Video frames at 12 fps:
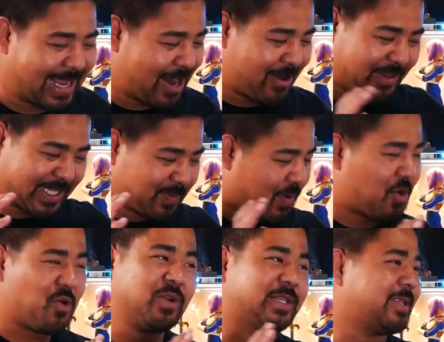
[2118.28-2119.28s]
era, this
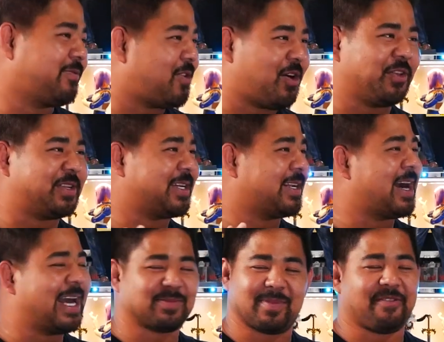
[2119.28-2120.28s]
post Fall of the
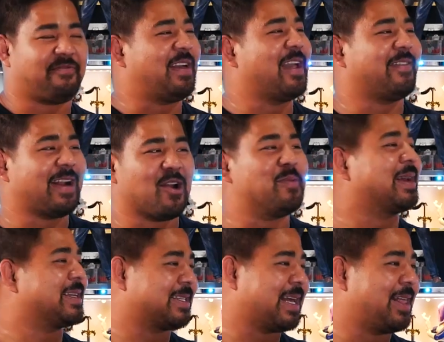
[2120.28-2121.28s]
Jedi, is my favorite era
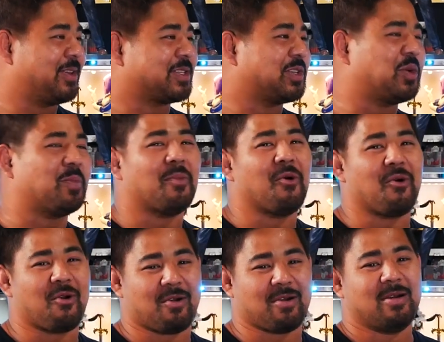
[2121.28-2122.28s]
because of that. There's a little
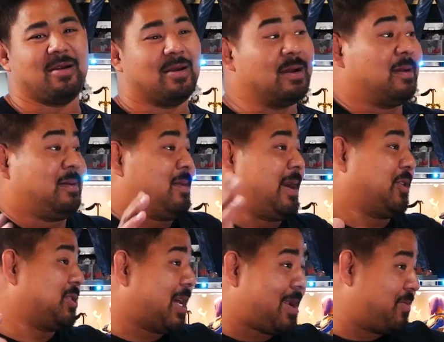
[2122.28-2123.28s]
more. Like
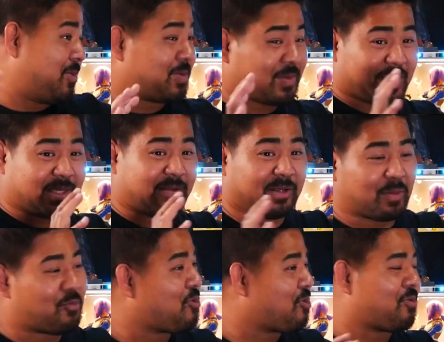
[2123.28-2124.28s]
there's a little
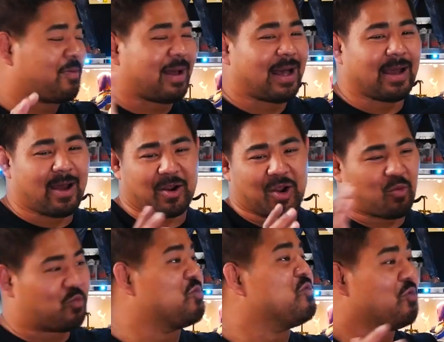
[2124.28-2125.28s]
more, I don't know,
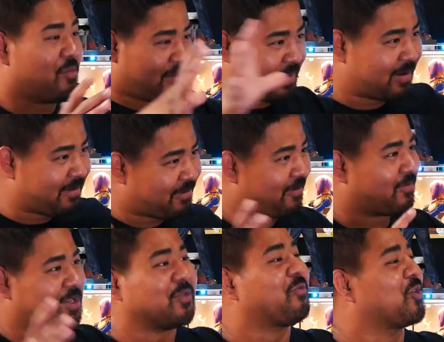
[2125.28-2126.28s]
room
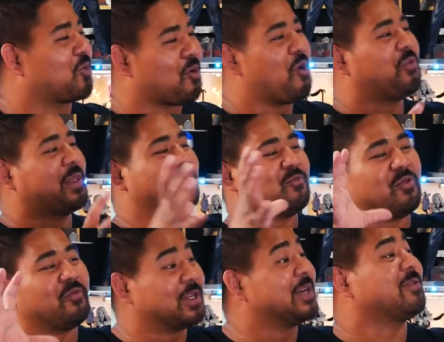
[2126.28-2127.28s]
for growth and room
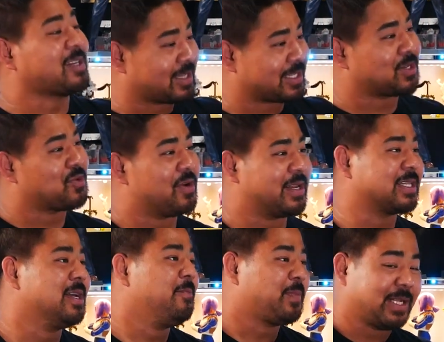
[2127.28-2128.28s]
for different kinds of stories,
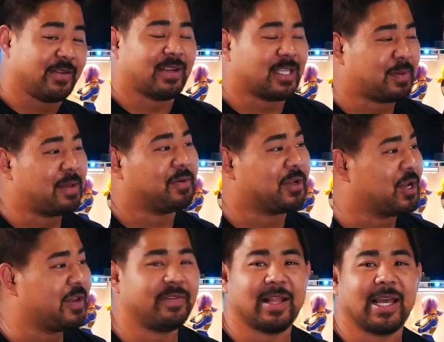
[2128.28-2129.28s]
different types of people.
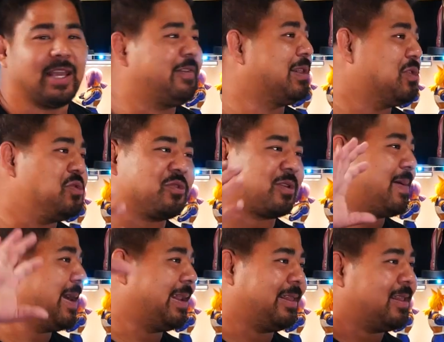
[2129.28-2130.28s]
Even Luke,
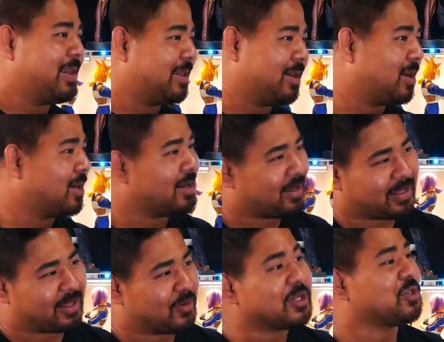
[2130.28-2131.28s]
man, in
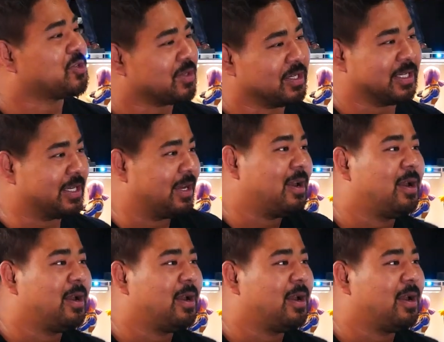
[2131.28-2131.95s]
the original trilogy,